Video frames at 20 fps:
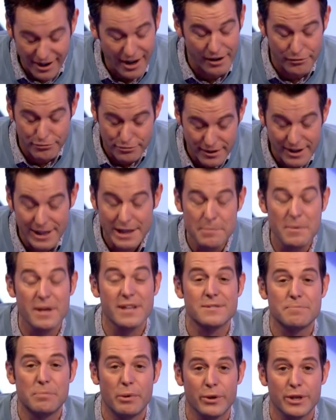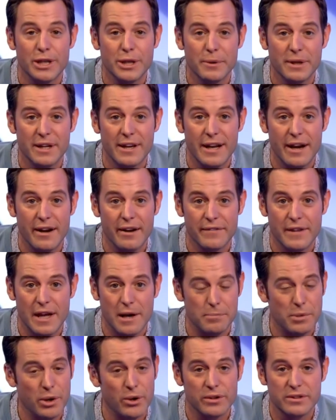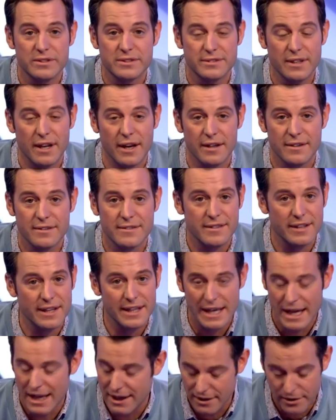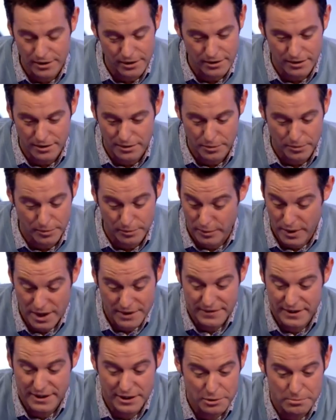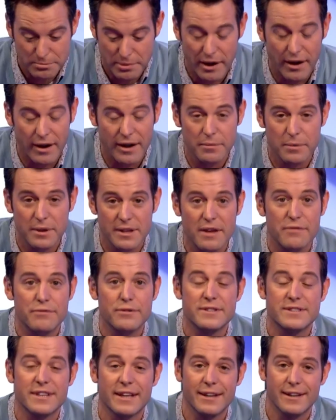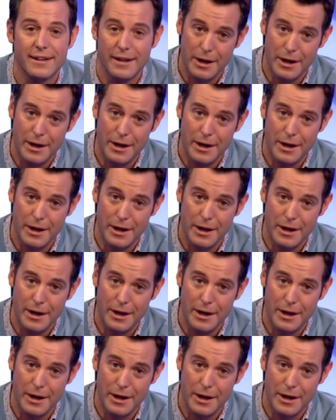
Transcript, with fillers: I really miss putting you in and out of that box and saying hello, waving goodbye with every single